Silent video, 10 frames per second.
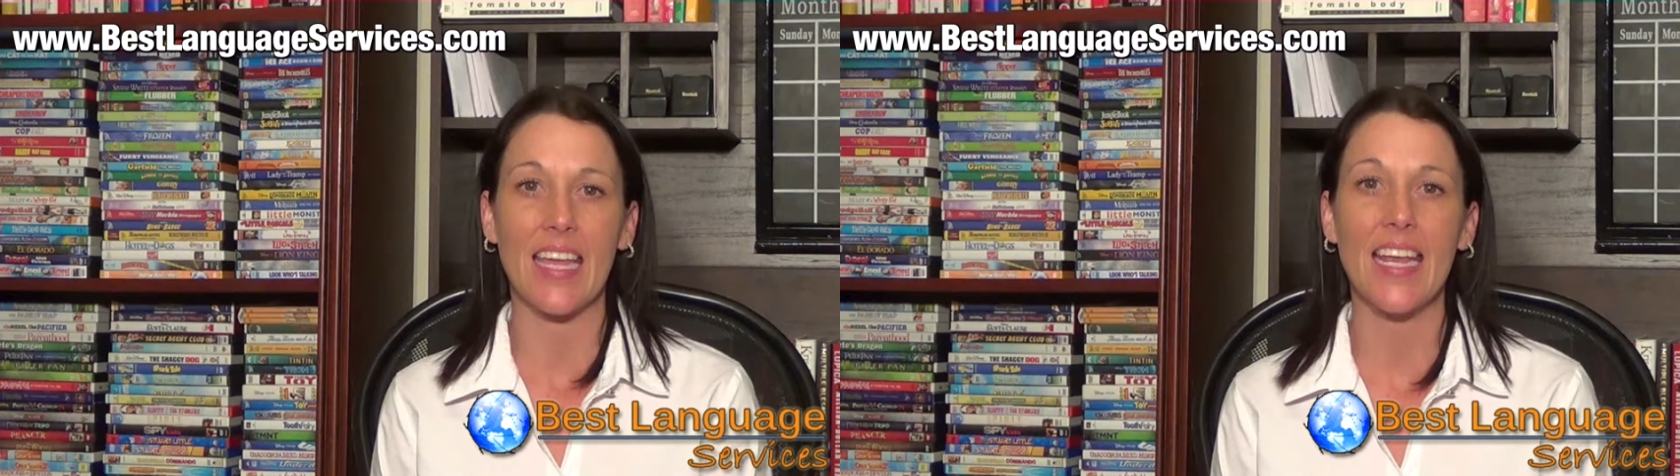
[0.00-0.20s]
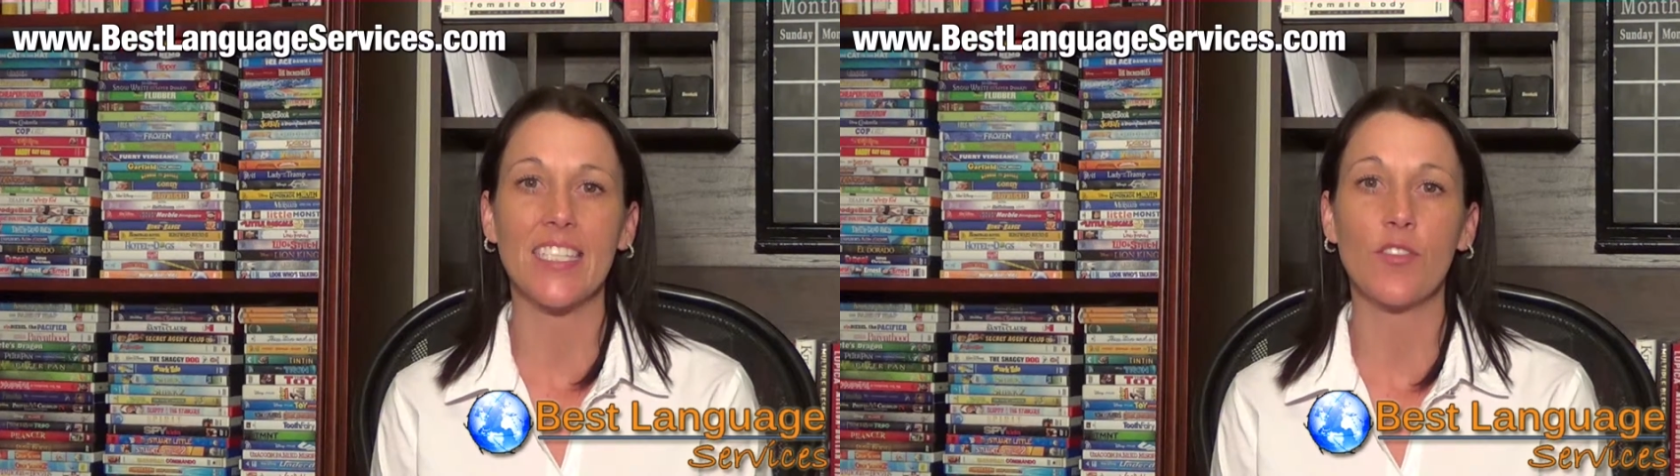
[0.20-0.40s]

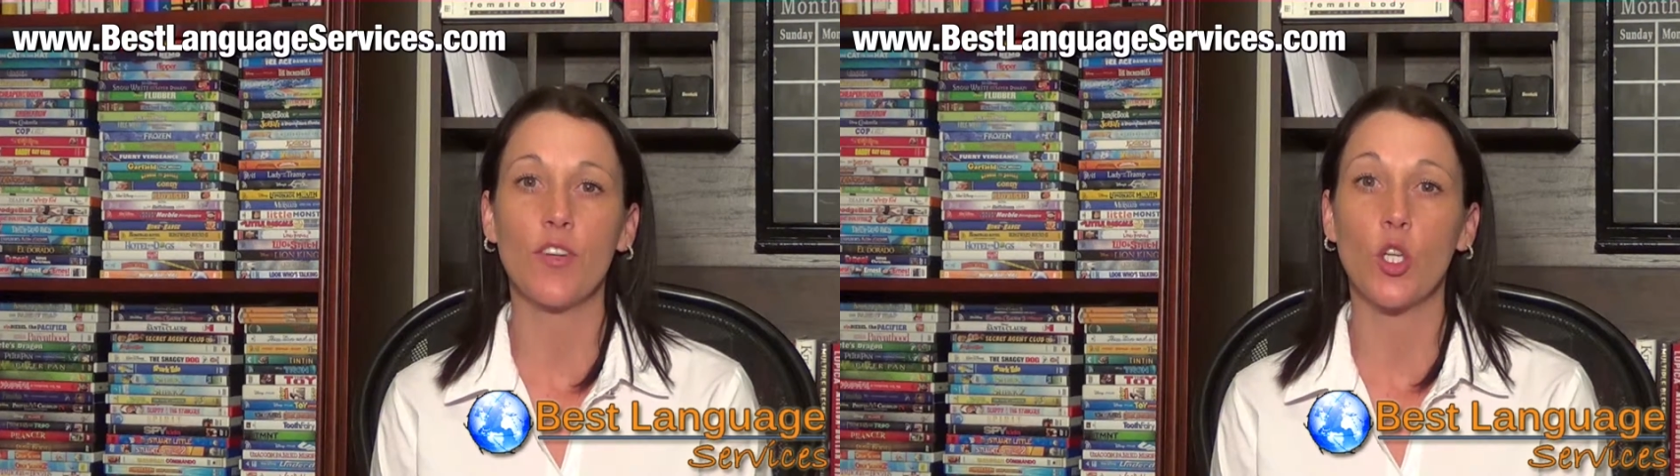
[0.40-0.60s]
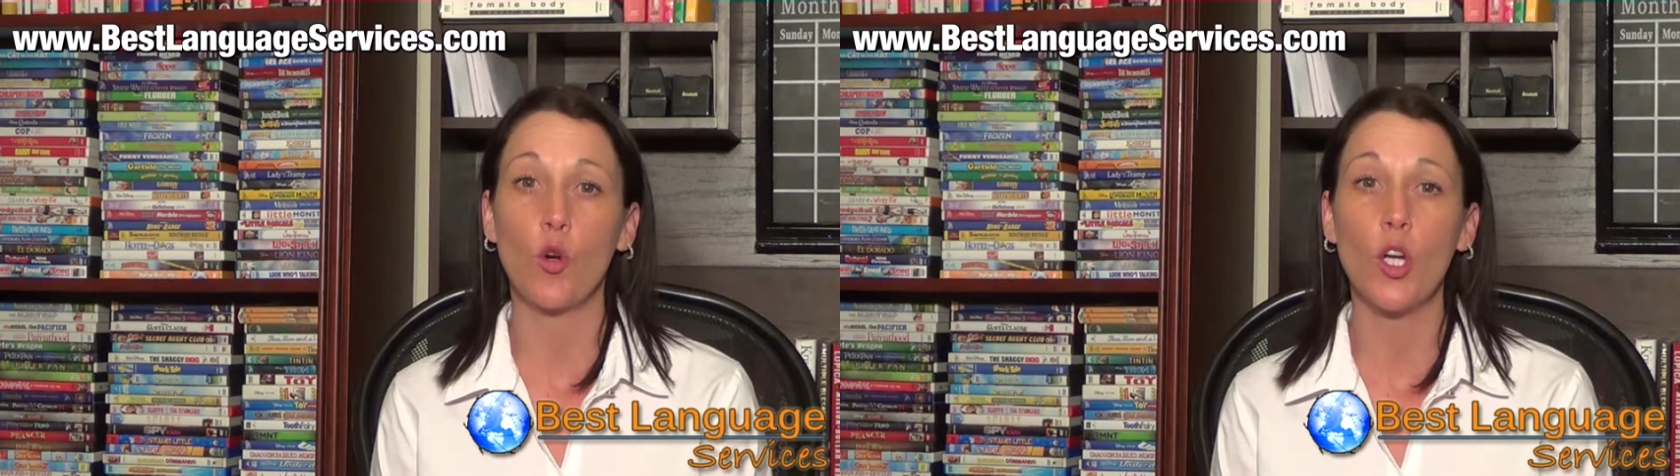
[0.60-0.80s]
and ask for
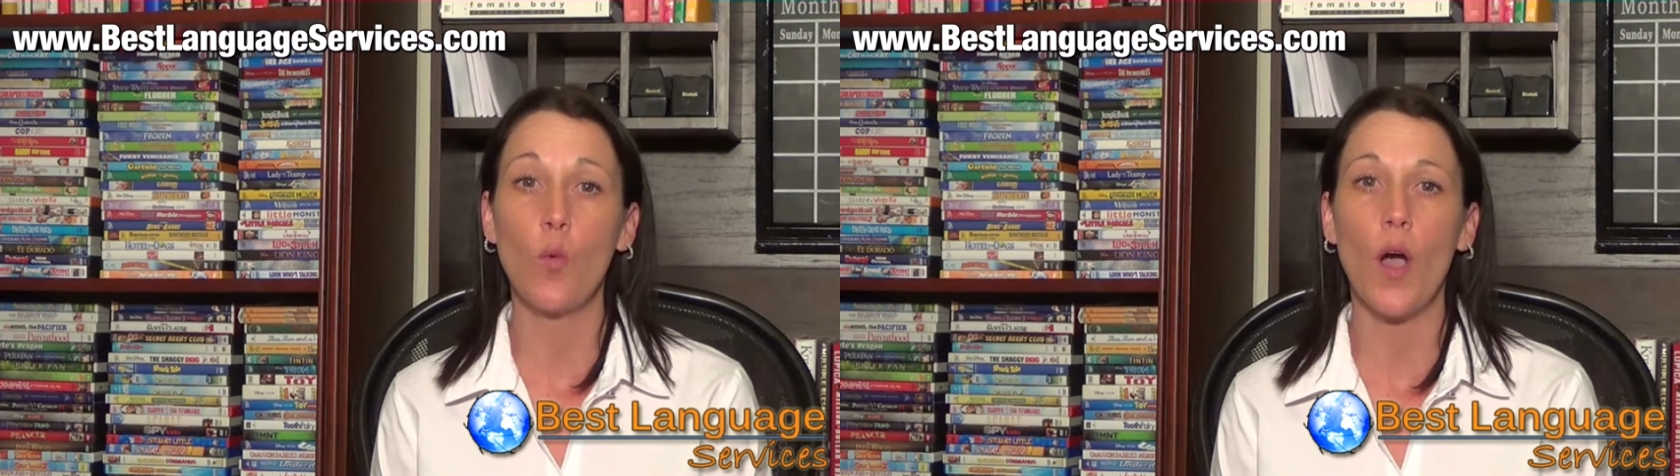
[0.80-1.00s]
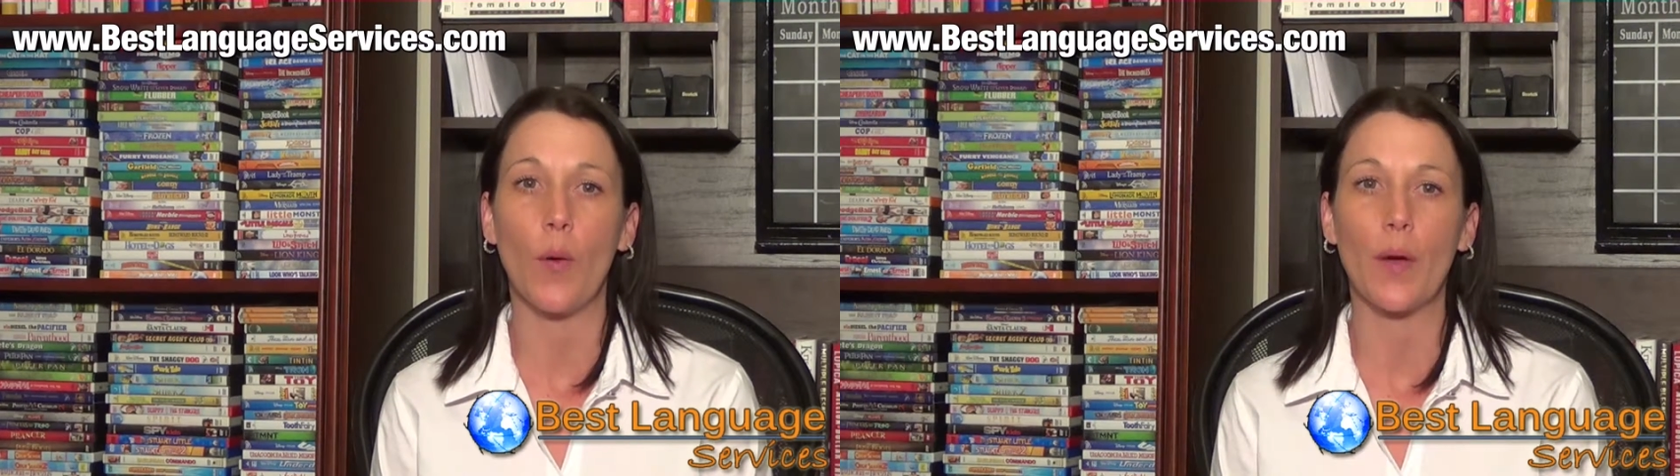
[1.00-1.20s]
your
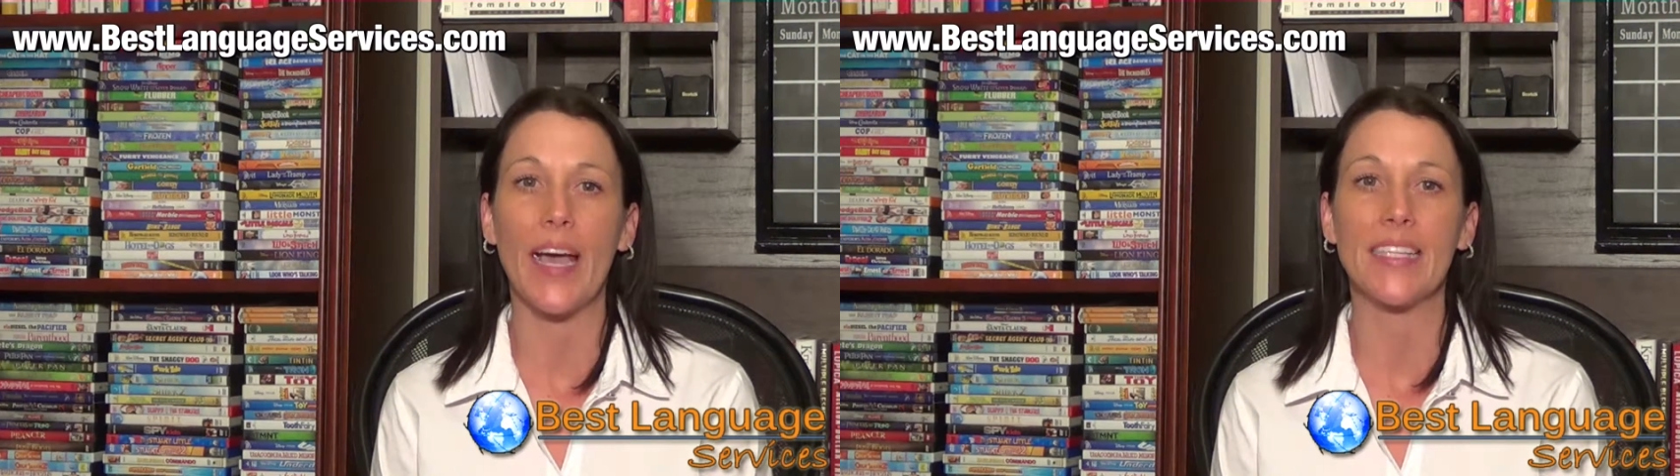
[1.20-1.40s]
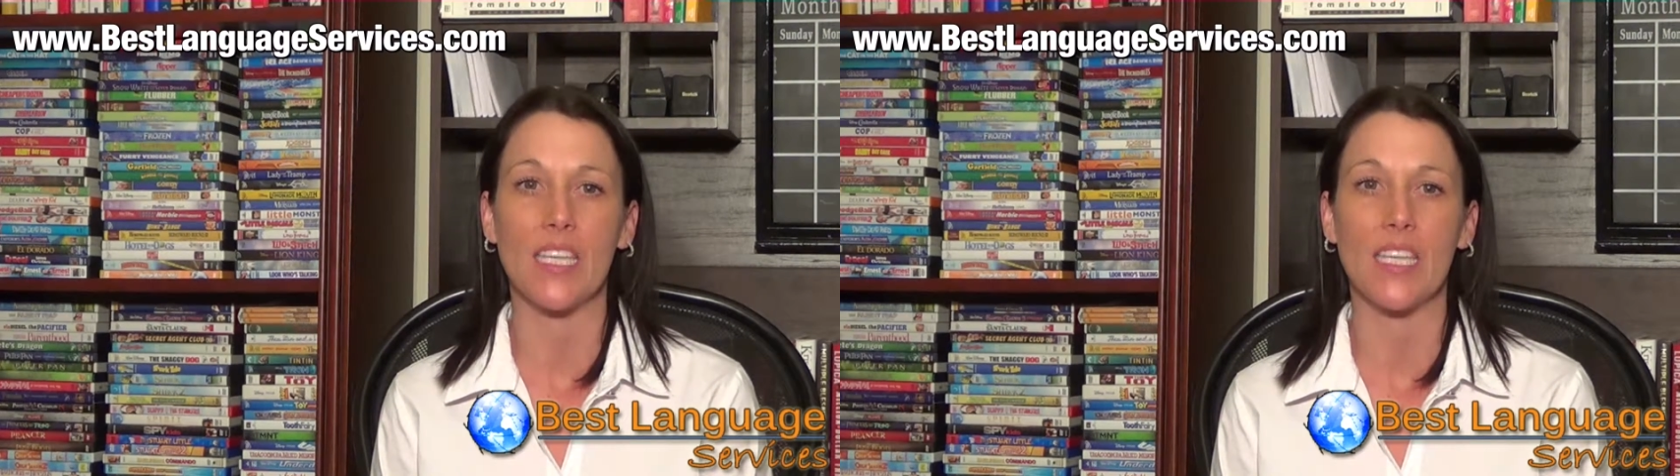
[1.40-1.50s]
quote at